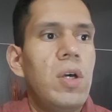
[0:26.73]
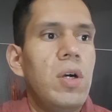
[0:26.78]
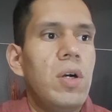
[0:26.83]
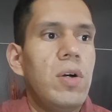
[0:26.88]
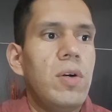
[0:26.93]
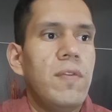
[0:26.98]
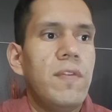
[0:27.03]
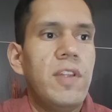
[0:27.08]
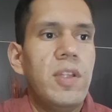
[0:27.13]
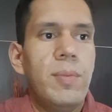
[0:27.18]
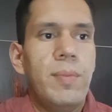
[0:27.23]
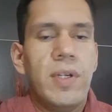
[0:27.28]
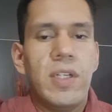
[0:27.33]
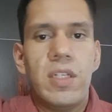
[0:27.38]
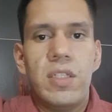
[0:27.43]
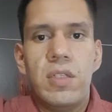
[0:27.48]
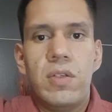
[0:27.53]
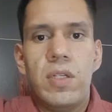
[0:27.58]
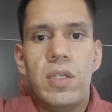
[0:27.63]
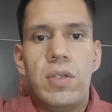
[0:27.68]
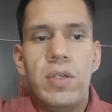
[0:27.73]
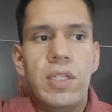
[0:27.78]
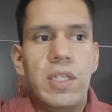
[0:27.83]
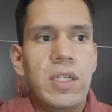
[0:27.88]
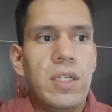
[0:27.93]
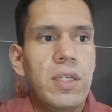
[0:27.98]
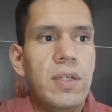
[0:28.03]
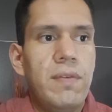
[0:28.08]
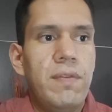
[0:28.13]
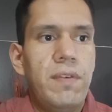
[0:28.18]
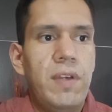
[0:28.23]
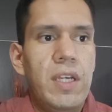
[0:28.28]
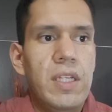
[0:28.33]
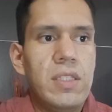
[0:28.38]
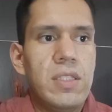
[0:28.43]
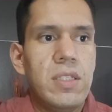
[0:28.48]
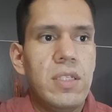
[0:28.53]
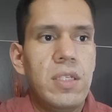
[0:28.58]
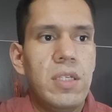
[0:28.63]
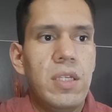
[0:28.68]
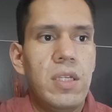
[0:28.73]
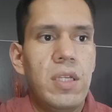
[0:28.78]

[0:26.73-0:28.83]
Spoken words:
of the magnetocaloric effect